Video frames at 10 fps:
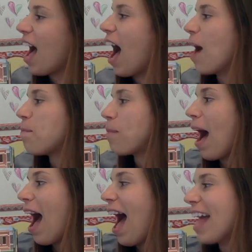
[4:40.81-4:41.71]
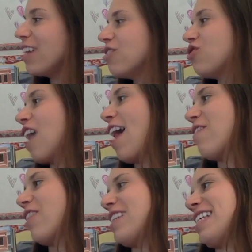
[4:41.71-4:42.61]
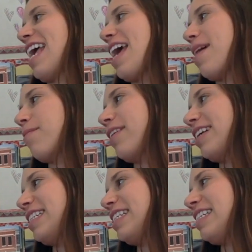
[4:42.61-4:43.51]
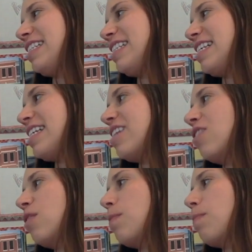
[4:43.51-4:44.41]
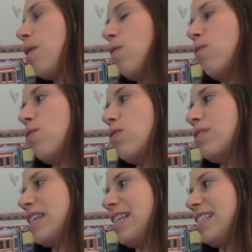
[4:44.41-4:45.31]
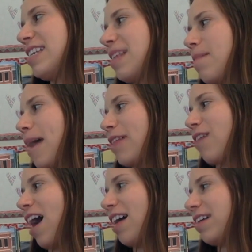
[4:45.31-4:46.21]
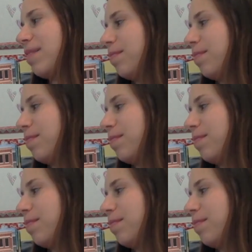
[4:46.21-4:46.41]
A pile driver is hammering steel poles into the bedrock.